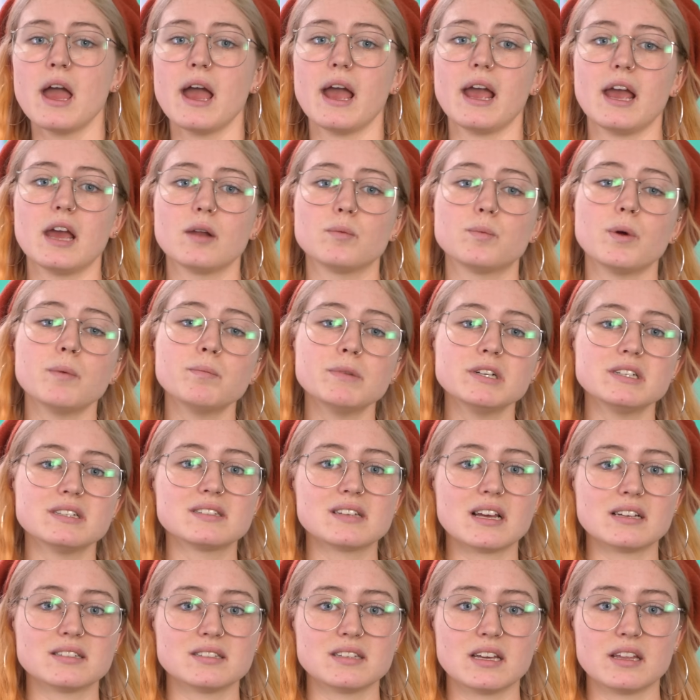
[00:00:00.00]
And when we're
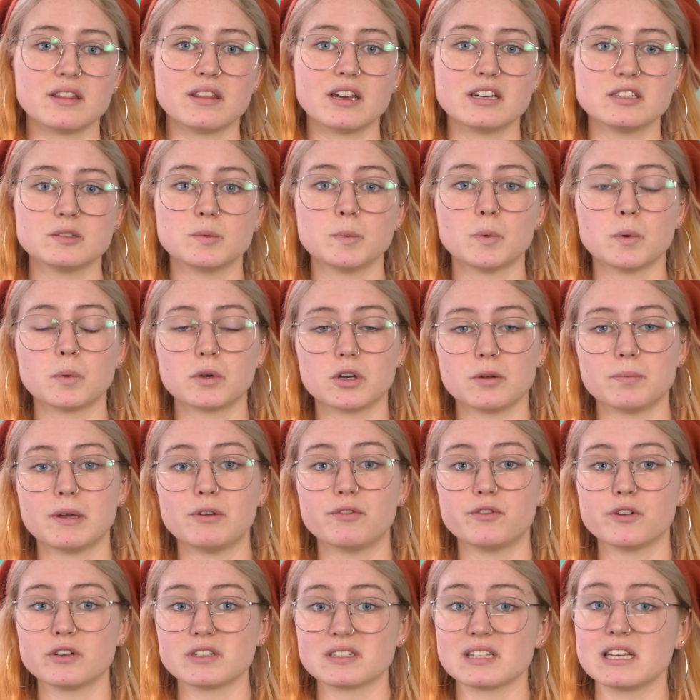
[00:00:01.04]
discussing these, we want to be
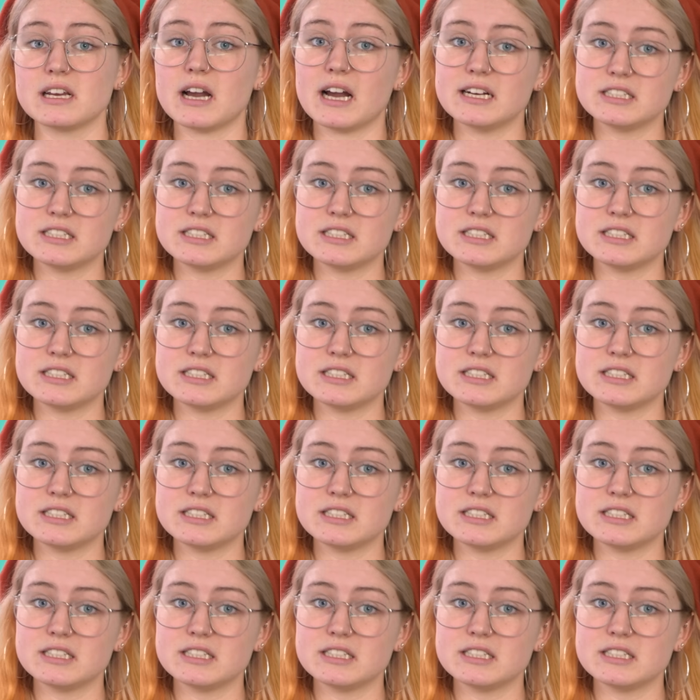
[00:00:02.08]
firstly